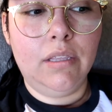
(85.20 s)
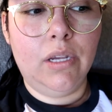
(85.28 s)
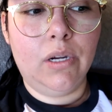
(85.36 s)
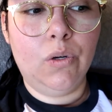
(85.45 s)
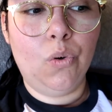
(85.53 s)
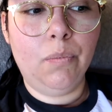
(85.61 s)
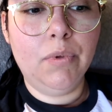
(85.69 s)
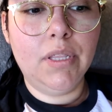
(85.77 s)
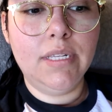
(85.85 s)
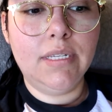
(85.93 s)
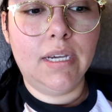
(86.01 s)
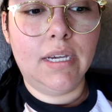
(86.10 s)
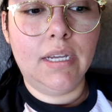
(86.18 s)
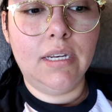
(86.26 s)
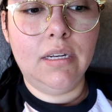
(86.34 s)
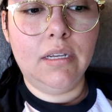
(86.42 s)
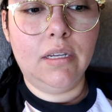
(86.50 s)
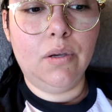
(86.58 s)
they're normally
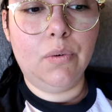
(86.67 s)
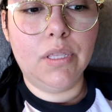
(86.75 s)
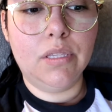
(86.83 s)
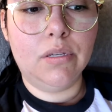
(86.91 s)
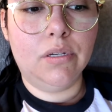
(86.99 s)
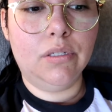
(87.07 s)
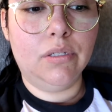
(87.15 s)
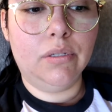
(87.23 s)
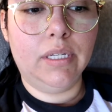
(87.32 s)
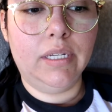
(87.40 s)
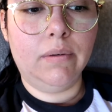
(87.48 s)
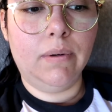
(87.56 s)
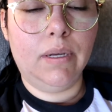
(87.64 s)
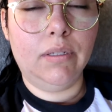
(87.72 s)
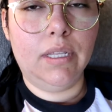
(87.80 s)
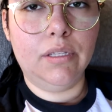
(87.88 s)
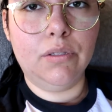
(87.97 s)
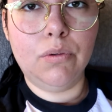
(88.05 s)
done with surgery
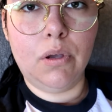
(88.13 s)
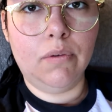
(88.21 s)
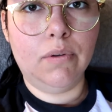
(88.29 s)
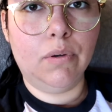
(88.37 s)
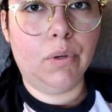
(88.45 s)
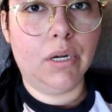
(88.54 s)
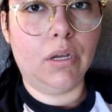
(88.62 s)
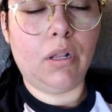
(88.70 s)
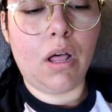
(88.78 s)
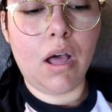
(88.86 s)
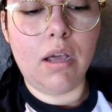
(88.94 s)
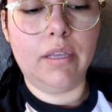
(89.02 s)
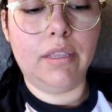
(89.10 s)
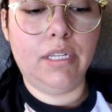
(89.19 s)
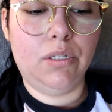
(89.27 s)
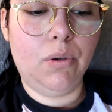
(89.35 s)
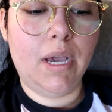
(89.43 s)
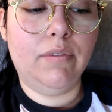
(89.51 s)
around like 12 or 1 o'clock. They
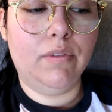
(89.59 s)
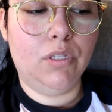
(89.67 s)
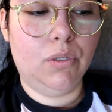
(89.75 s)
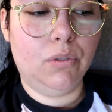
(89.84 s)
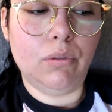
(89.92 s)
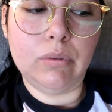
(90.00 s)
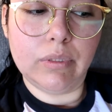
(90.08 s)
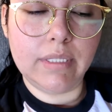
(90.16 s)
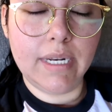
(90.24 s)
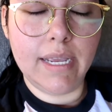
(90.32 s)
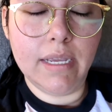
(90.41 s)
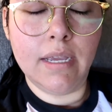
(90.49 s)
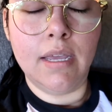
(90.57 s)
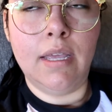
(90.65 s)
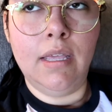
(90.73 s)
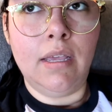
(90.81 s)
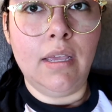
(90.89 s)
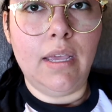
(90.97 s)
do have two today.
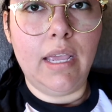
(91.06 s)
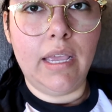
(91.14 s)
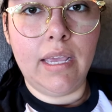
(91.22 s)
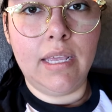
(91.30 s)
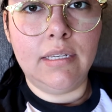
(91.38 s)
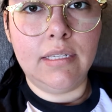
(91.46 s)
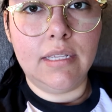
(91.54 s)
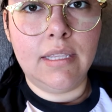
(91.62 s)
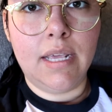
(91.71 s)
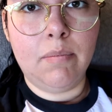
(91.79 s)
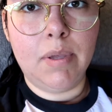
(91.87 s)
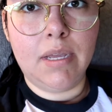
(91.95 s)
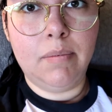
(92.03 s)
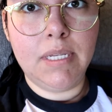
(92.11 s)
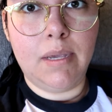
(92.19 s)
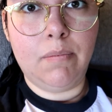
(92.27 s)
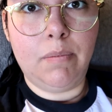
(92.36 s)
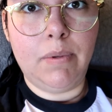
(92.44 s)
And then pickup
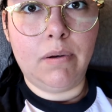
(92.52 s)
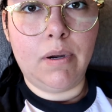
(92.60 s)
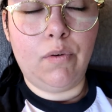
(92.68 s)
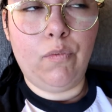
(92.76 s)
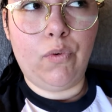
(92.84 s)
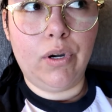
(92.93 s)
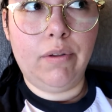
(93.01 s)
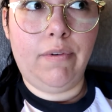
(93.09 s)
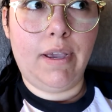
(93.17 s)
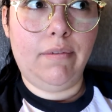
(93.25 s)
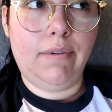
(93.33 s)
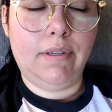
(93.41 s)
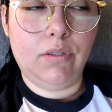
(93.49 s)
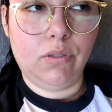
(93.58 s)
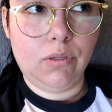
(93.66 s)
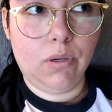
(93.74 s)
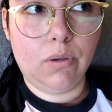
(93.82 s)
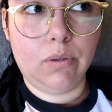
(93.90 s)
time would be around 4 to 5.
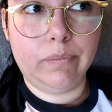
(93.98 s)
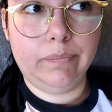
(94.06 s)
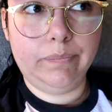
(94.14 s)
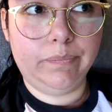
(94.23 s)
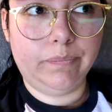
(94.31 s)
So